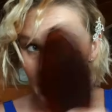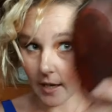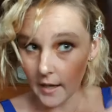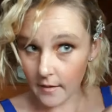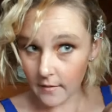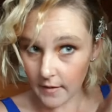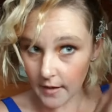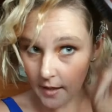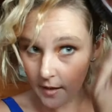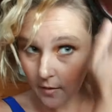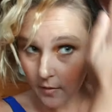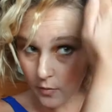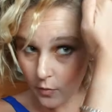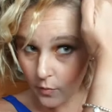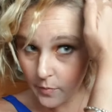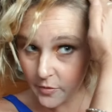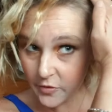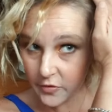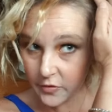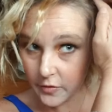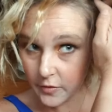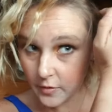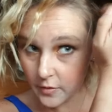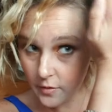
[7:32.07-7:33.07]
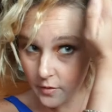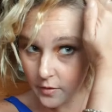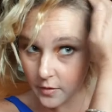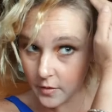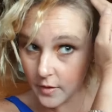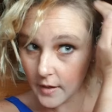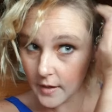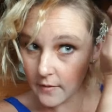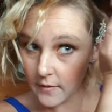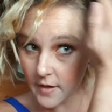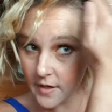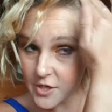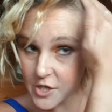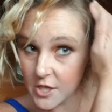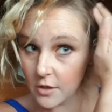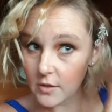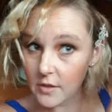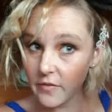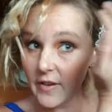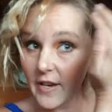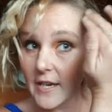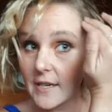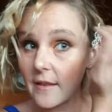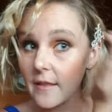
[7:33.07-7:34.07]
Kind of like almost give it a
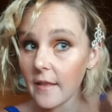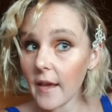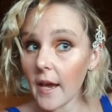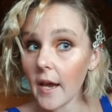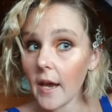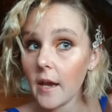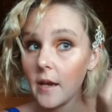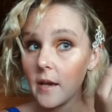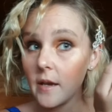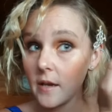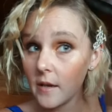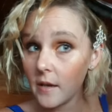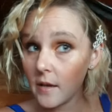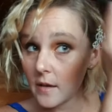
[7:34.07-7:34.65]
gel effect there.